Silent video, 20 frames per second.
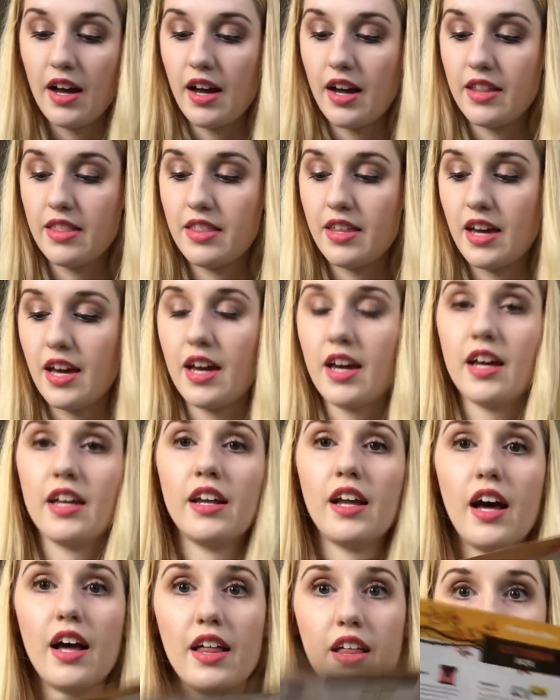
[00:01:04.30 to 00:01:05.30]
And
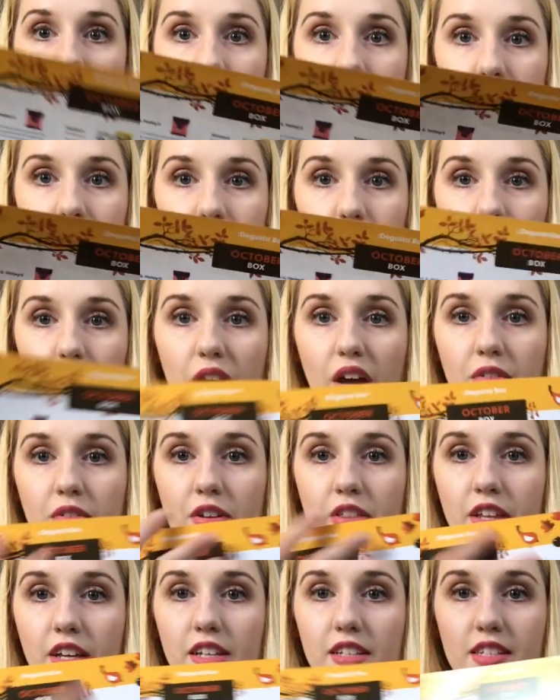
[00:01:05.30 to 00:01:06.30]
then
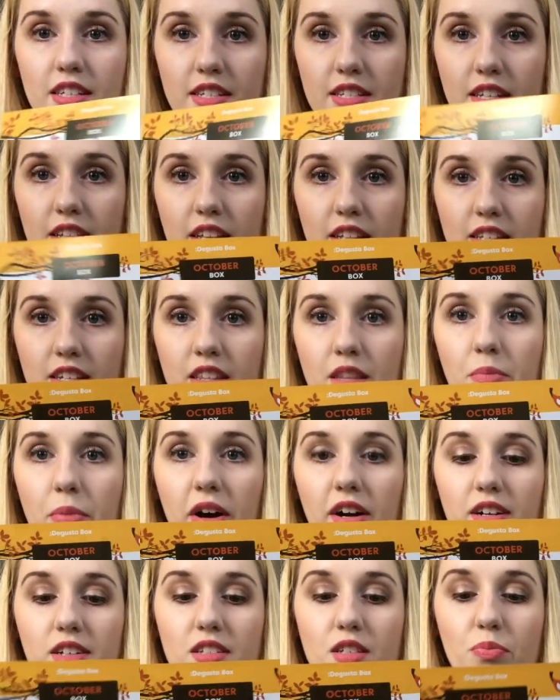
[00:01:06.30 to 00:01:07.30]
everything is listed that's in the
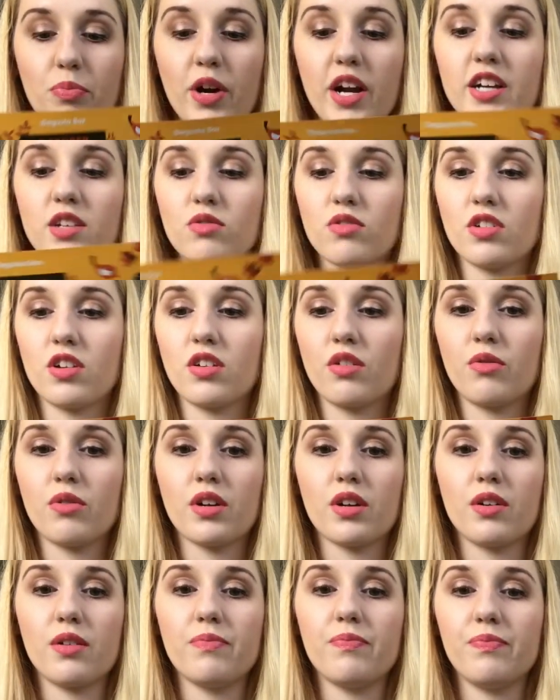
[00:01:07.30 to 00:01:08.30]
box, the price, which I don't
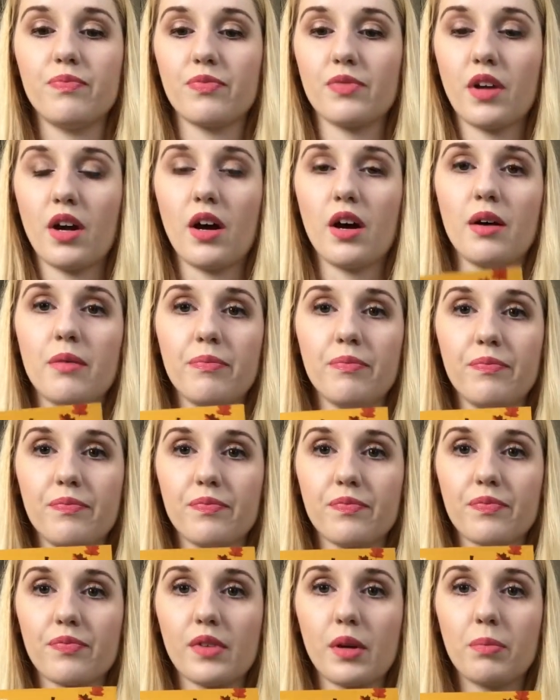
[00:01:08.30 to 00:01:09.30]
want to uh,
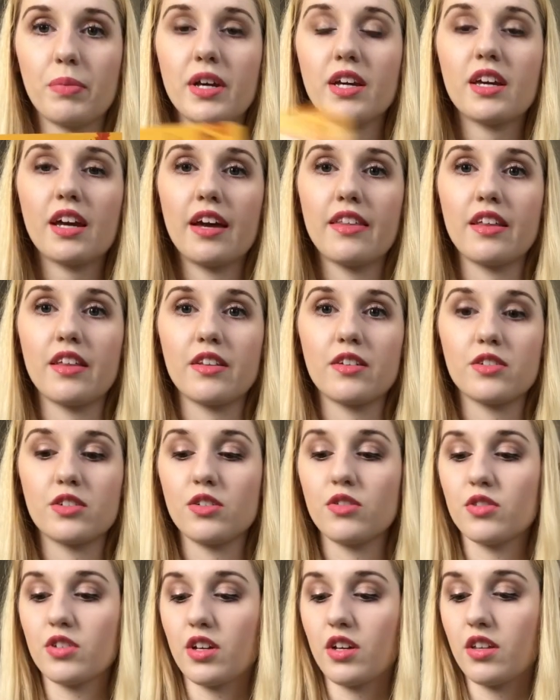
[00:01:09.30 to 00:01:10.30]
peek and then
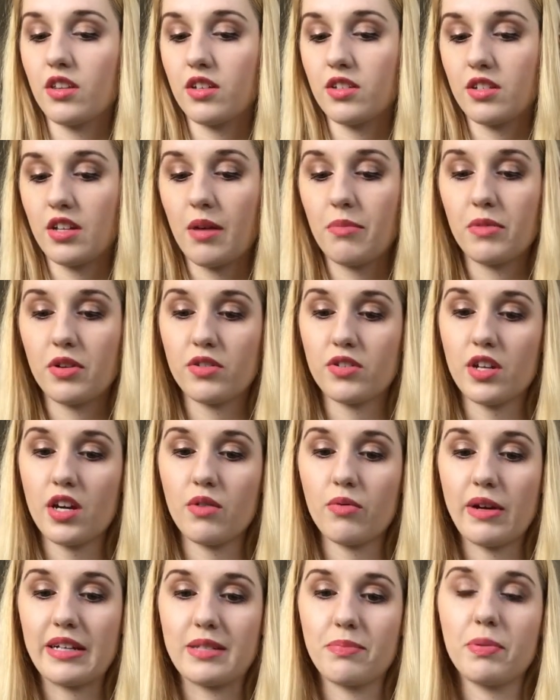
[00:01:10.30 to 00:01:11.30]
there's usually this time there's
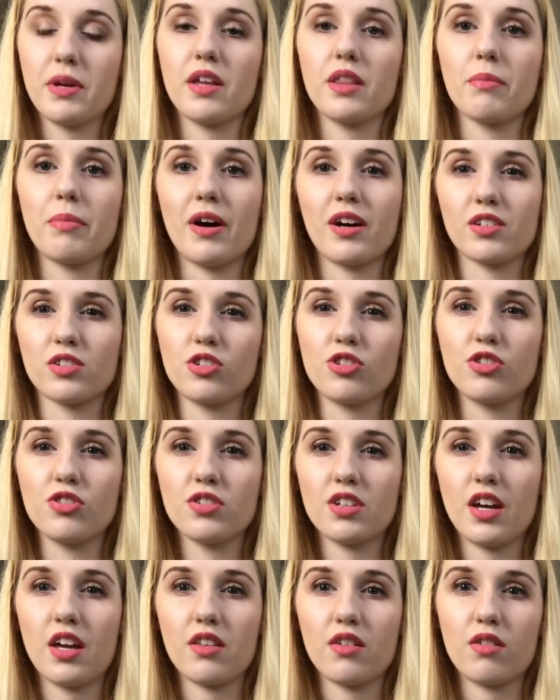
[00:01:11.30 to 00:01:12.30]
a recipe on the box there's
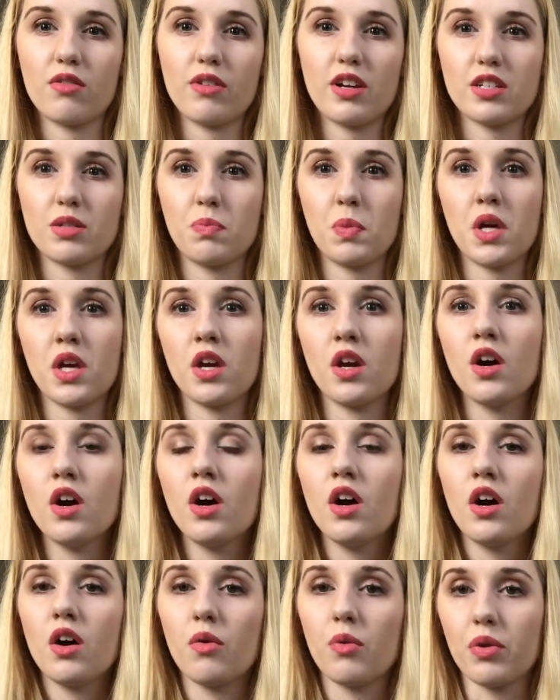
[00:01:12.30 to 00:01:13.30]
usually either a recipe
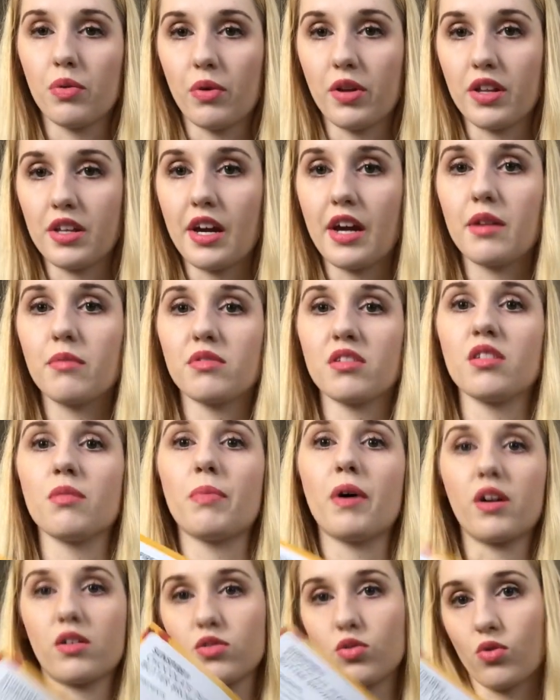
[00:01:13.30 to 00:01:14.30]
with one of the items in the
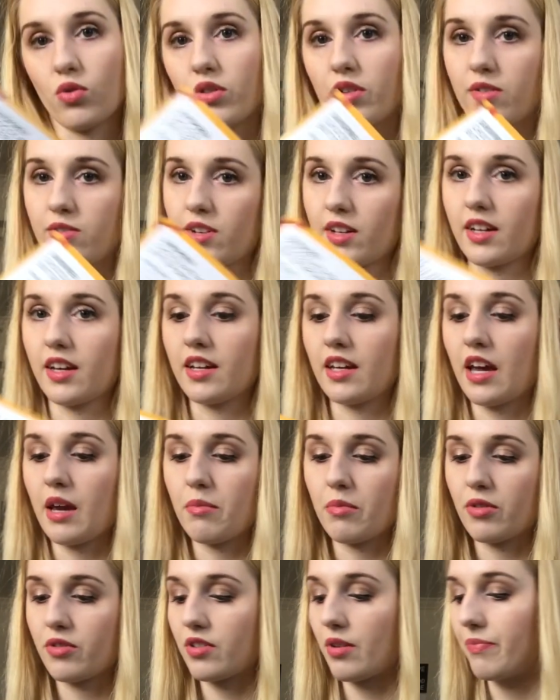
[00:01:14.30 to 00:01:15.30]
box or there's like a
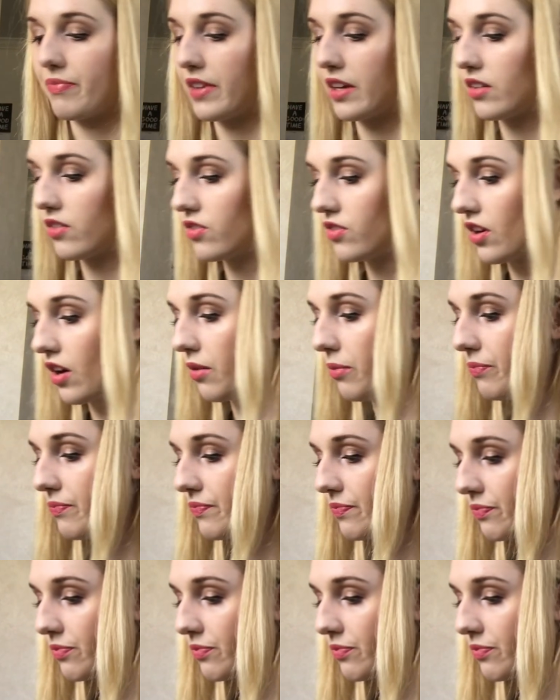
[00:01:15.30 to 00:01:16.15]
game or something so